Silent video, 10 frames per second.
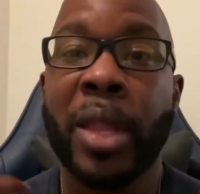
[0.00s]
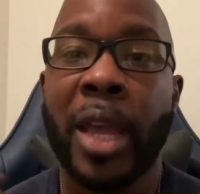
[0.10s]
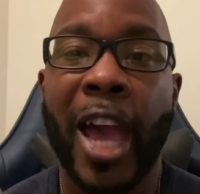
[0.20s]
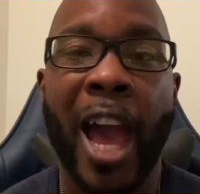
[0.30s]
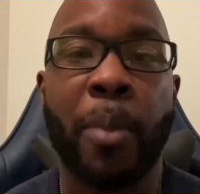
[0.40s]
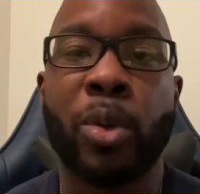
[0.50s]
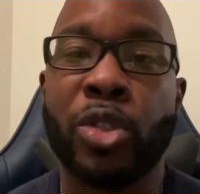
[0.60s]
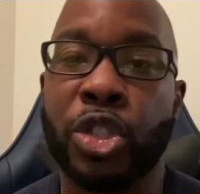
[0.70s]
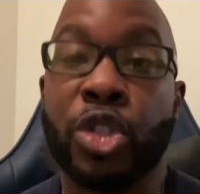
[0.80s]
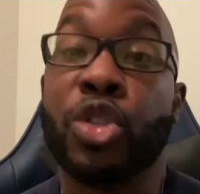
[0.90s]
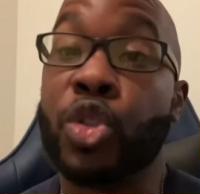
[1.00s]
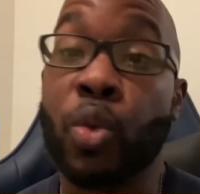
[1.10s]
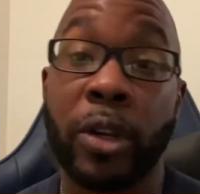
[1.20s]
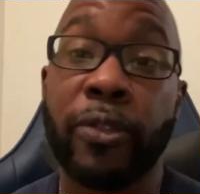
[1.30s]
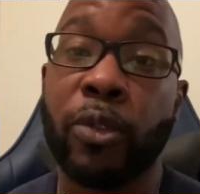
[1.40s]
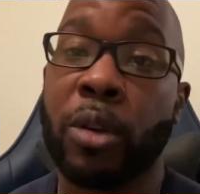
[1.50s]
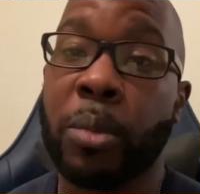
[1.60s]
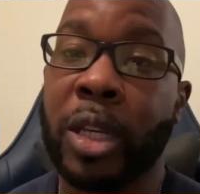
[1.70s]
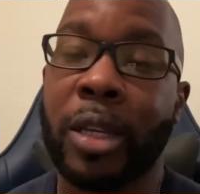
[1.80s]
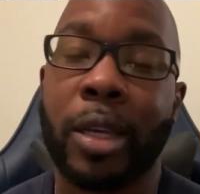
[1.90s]
Apple is just doing it for
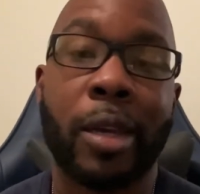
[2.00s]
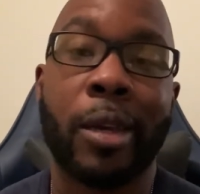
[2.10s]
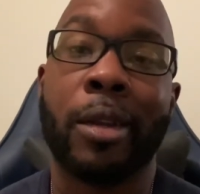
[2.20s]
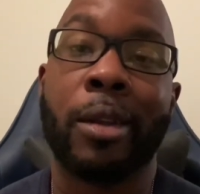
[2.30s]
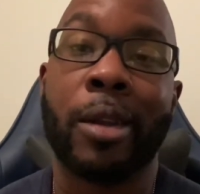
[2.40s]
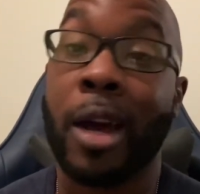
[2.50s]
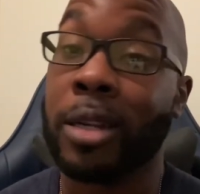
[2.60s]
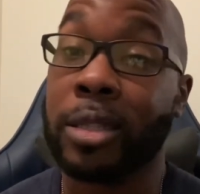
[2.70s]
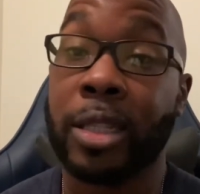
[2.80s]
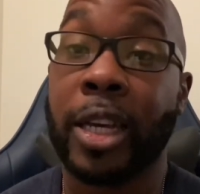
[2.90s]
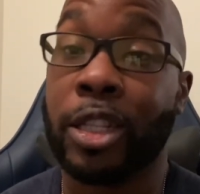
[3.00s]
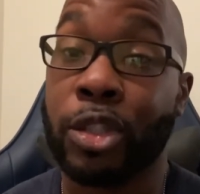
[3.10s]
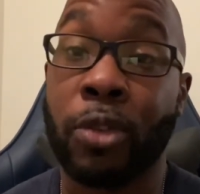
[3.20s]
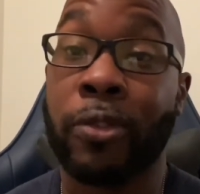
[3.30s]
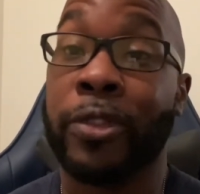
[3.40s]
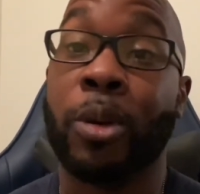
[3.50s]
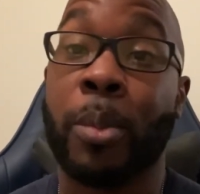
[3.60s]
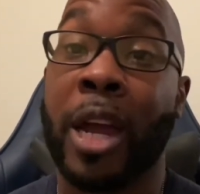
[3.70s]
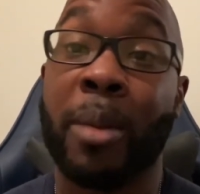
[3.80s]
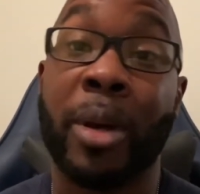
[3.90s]
me, and honestly, I don't feel
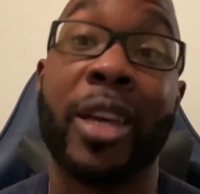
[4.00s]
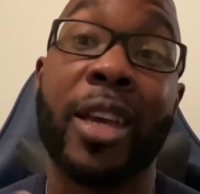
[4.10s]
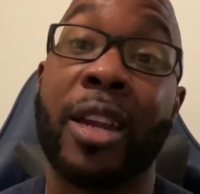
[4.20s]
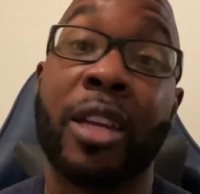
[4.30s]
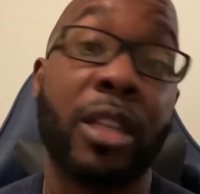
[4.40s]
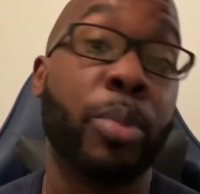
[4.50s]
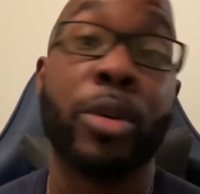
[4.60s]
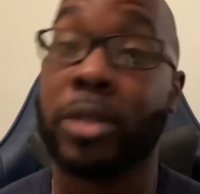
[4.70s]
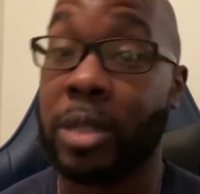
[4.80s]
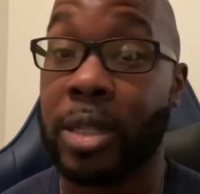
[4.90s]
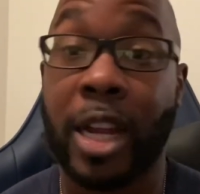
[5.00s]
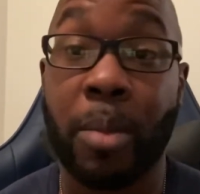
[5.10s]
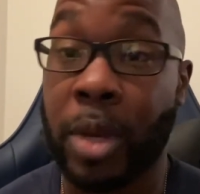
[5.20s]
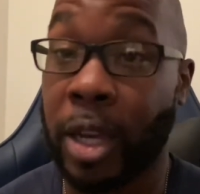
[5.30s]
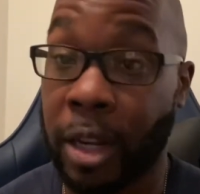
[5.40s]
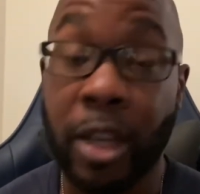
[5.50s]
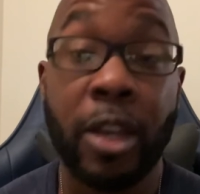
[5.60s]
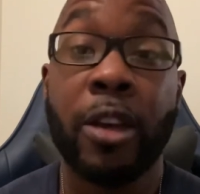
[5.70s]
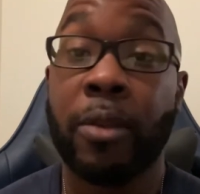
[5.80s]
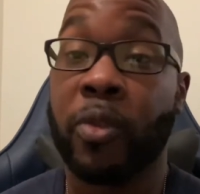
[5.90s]
bad about any of the purchases that I made
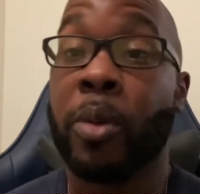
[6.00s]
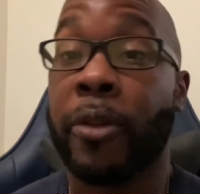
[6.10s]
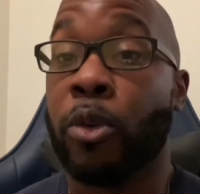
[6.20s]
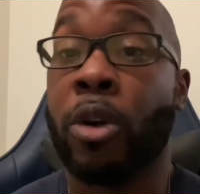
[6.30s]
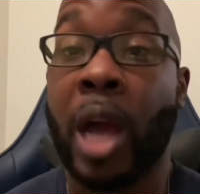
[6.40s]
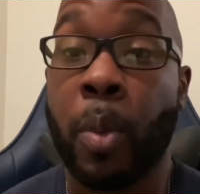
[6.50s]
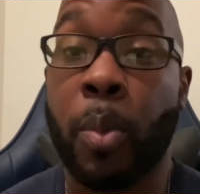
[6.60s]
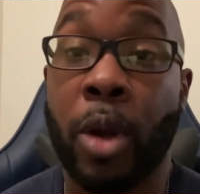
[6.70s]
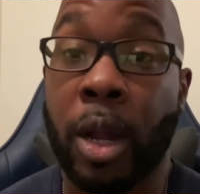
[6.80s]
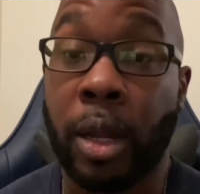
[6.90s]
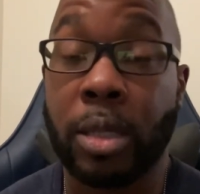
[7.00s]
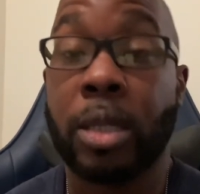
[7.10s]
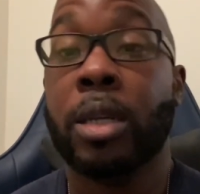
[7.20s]
for my 4 Apple products.